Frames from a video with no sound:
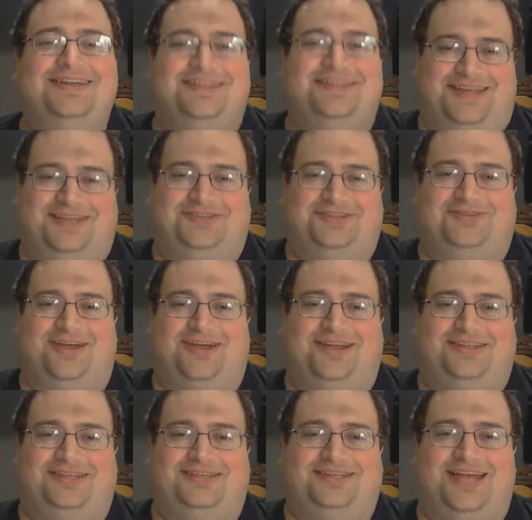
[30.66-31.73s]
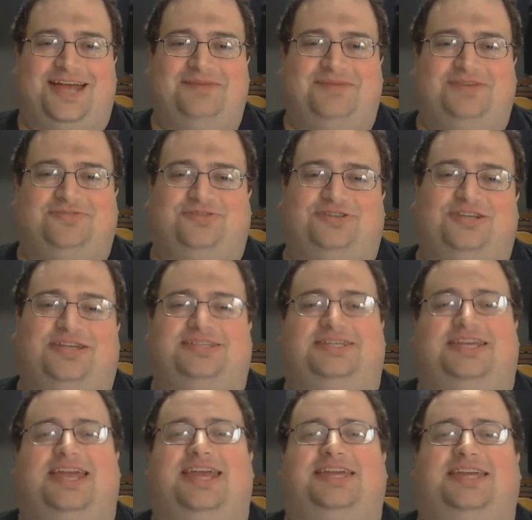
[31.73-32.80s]
That's right. This time it's for
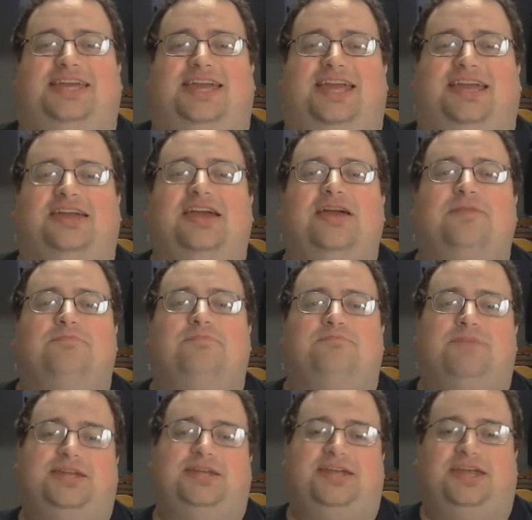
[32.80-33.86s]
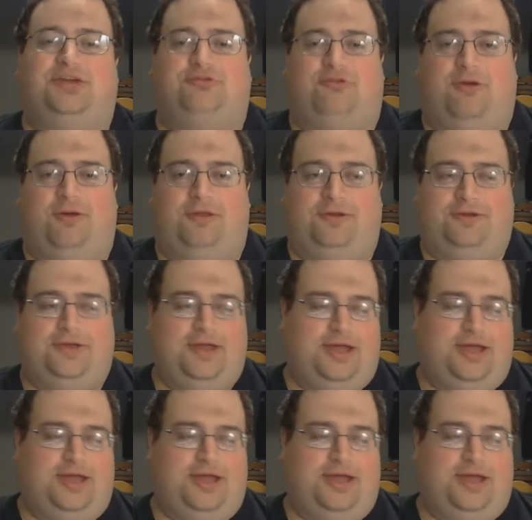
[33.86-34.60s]
Jesse, aka Midnitekrawlr.